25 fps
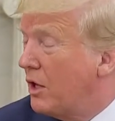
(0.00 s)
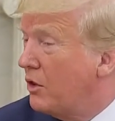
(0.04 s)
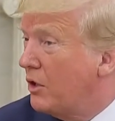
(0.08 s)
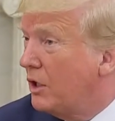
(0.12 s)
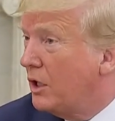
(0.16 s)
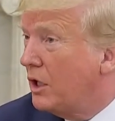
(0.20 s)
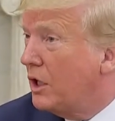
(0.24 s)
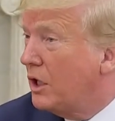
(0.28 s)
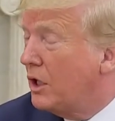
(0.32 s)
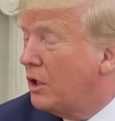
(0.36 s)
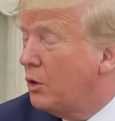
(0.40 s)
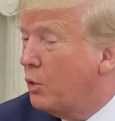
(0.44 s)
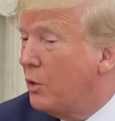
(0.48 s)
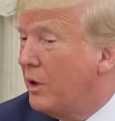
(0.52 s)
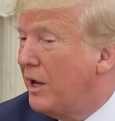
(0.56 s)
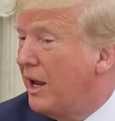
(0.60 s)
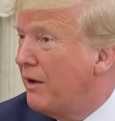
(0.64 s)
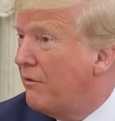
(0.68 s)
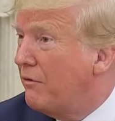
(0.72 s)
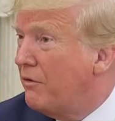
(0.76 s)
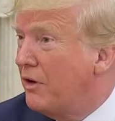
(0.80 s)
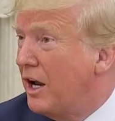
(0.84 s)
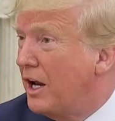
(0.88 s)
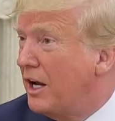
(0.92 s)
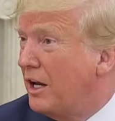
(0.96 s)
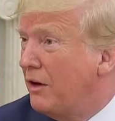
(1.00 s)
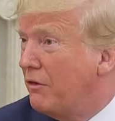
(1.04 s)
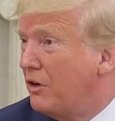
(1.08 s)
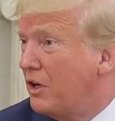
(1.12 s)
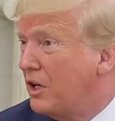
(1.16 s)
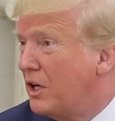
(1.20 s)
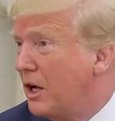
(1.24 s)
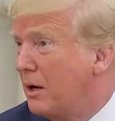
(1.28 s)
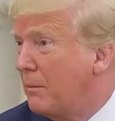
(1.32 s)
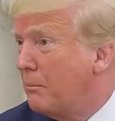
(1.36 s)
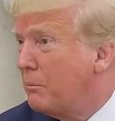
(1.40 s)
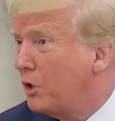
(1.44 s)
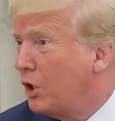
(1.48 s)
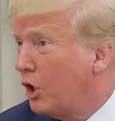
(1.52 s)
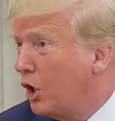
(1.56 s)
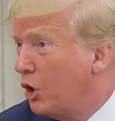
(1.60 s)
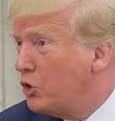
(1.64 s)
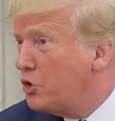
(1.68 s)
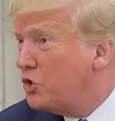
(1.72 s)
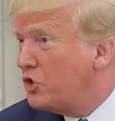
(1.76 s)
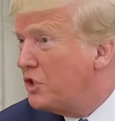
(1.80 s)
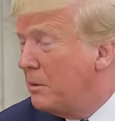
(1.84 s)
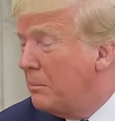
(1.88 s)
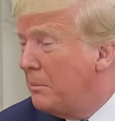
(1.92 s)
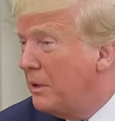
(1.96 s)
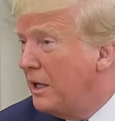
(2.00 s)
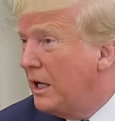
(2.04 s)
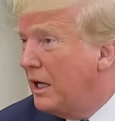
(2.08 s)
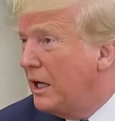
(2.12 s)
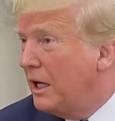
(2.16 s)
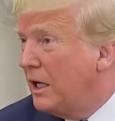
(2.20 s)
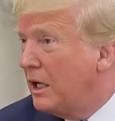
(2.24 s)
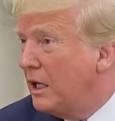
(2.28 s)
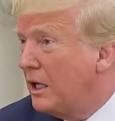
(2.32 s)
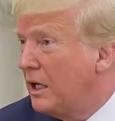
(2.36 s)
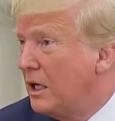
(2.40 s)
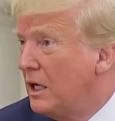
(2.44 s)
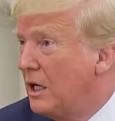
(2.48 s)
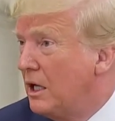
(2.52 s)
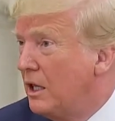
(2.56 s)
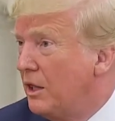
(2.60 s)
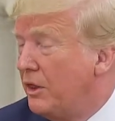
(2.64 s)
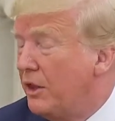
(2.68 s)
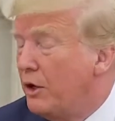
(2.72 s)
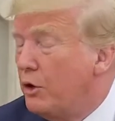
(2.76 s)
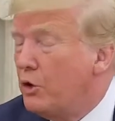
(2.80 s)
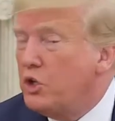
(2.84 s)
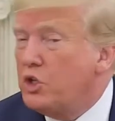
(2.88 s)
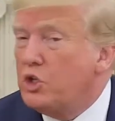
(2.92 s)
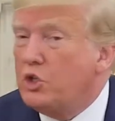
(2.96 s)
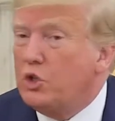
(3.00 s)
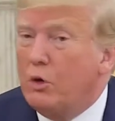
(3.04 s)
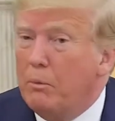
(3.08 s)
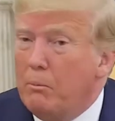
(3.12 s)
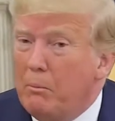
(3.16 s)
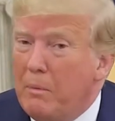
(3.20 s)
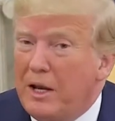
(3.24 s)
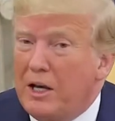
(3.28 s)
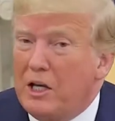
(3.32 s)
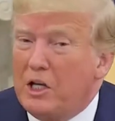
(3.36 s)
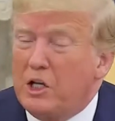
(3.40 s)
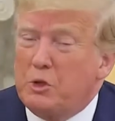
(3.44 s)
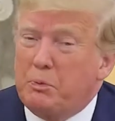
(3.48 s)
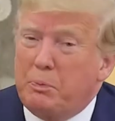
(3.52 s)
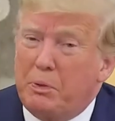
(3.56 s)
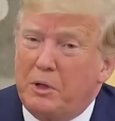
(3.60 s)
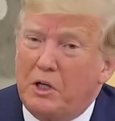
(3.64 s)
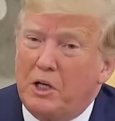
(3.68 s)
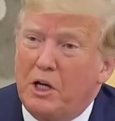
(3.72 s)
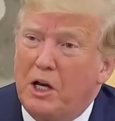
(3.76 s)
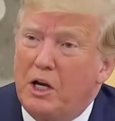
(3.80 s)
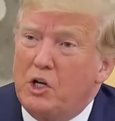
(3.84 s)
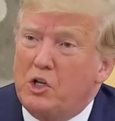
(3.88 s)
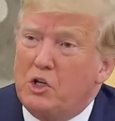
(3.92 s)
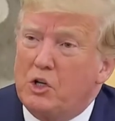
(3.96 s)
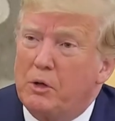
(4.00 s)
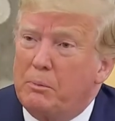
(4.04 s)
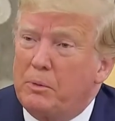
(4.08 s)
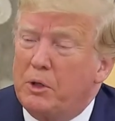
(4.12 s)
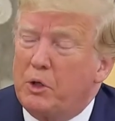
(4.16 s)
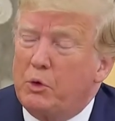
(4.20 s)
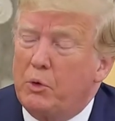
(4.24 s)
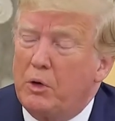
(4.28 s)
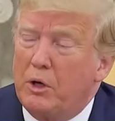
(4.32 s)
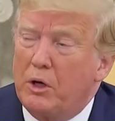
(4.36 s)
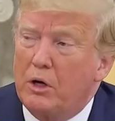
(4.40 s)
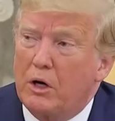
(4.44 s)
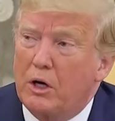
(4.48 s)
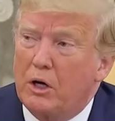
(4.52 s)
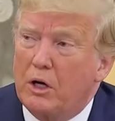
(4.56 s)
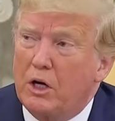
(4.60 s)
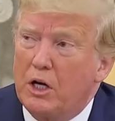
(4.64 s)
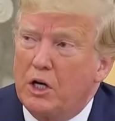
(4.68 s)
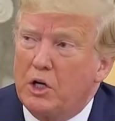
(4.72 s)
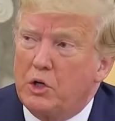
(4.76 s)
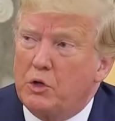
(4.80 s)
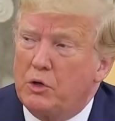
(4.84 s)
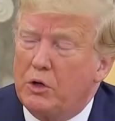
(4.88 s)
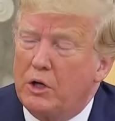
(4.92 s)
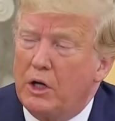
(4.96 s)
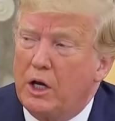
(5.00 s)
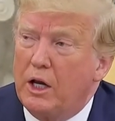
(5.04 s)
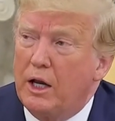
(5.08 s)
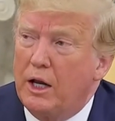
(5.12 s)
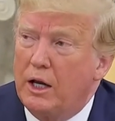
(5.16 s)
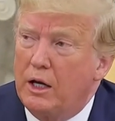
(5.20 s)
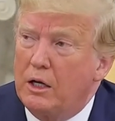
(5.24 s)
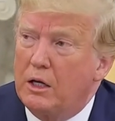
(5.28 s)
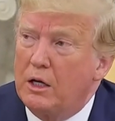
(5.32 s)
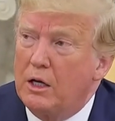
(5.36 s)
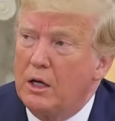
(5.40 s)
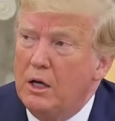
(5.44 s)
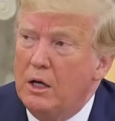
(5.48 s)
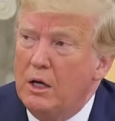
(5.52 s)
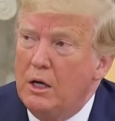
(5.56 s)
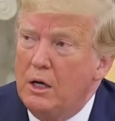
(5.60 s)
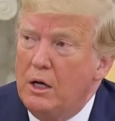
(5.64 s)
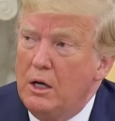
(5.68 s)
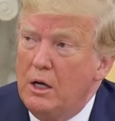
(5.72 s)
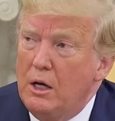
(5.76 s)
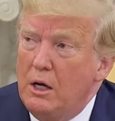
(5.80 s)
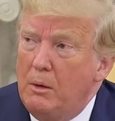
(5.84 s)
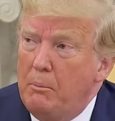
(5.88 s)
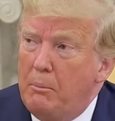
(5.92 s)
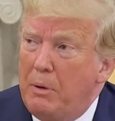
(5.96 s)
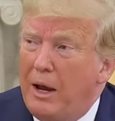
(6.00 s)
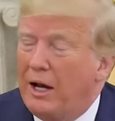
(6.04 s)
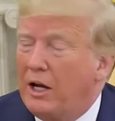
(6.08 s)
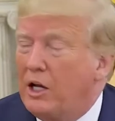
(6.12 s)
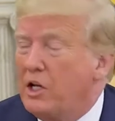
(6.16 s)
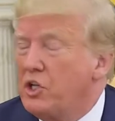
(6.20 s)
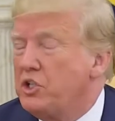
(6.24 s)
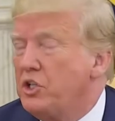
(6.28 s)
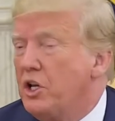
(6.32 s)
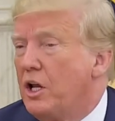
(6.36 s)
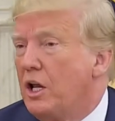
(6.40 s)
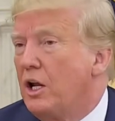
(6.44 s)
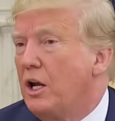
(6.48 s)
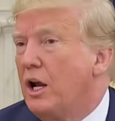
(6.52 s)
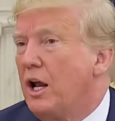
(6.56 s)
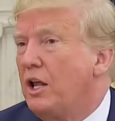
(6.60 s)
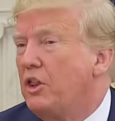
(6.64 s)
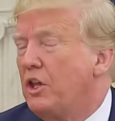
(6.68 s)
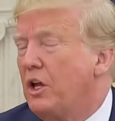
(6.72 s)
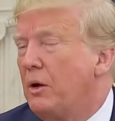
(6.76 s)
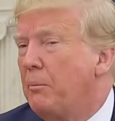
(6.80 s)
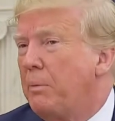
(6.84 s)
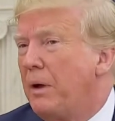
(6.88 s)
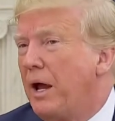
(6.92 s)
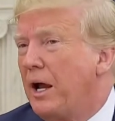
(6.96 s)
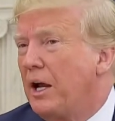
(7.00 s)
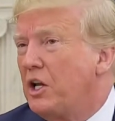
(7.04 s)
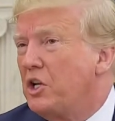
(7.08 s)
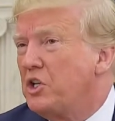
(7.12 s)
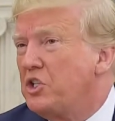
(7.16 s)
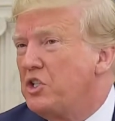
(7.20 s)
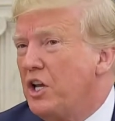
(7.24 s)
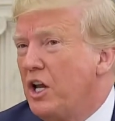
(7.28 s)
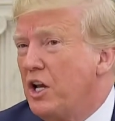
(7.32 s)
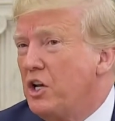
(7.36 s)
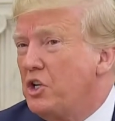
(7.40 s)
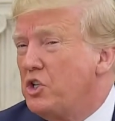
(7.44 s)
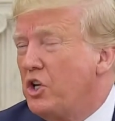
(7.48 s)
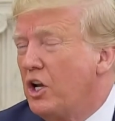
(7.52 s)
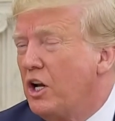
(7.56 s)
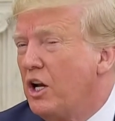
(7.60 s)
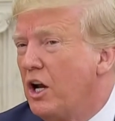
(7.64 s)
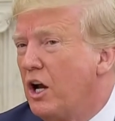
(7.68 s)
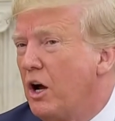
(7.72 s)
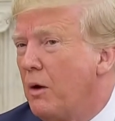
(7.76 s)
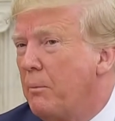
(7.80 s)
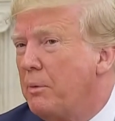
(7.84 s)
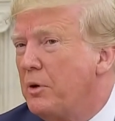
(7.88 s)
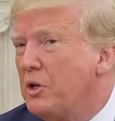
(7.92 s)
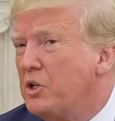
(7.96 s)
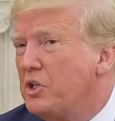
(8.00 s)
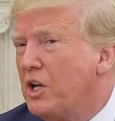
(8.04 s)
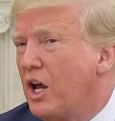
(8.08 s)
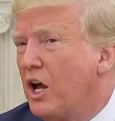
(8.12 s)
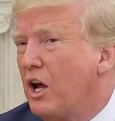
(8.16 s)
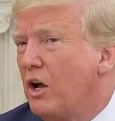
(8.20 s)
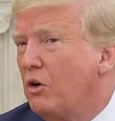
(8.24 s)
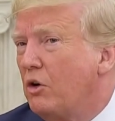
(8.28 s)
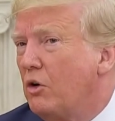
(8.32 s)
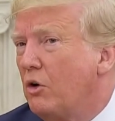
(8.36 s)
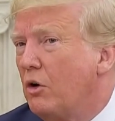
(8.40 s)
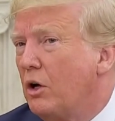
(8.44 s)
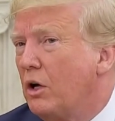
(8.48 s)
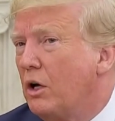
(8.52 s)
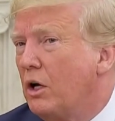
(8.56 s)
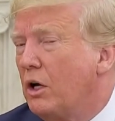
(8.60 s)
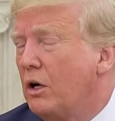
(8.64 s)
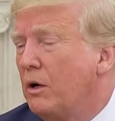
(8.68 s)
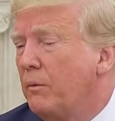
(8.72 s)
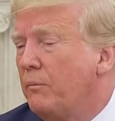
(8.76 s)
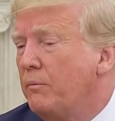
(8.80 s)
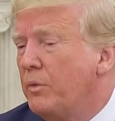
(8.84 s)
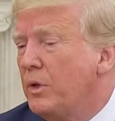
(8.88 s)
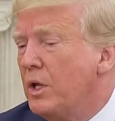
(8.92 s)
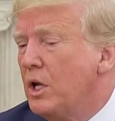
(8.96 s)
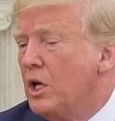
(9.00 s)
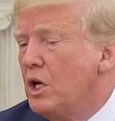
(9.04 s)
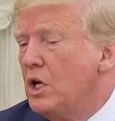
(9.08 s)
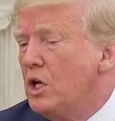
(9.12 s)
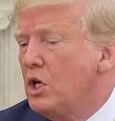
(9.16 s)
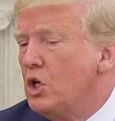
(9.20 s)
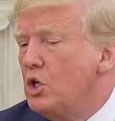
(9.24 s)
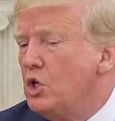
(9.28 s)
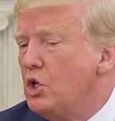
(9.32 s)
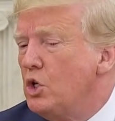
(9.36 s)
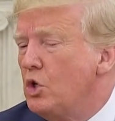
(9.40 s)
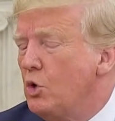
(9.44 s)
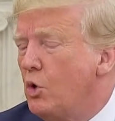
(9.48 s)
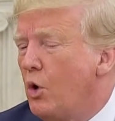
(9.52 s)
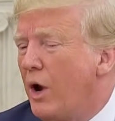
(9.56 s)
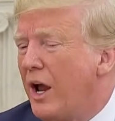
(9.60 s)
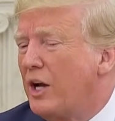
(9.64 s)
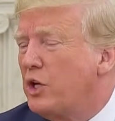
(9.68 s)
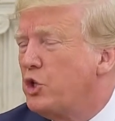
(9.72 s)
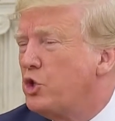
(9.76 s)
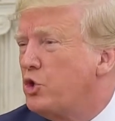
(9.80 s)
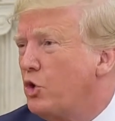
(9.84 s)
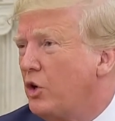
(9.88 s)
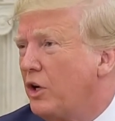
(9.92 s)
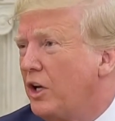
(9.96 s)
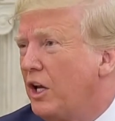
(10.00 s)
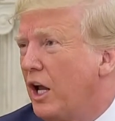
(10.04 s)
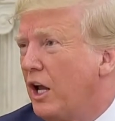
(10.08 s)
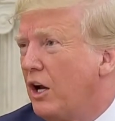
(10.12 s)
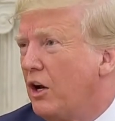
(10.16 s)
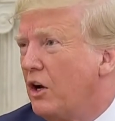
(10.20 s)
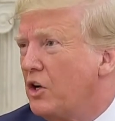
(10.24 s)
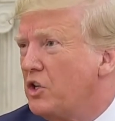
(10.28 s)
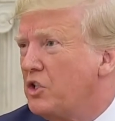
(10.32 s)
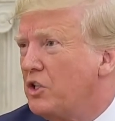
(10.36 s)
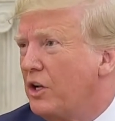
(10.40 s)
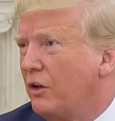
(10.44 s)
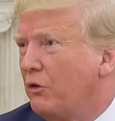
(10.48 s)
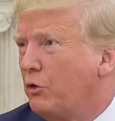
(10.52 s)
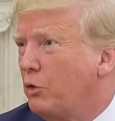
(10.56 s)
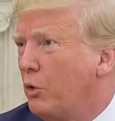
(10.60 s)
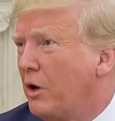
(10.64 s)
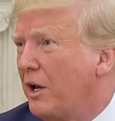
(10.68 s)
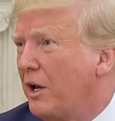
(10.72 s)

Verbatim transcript: I think uh, we have not even come close to meeting it. There is tremendous potential between our country and Pakistan. I think Pakistan's going to help us out uh, to extricate ourselves.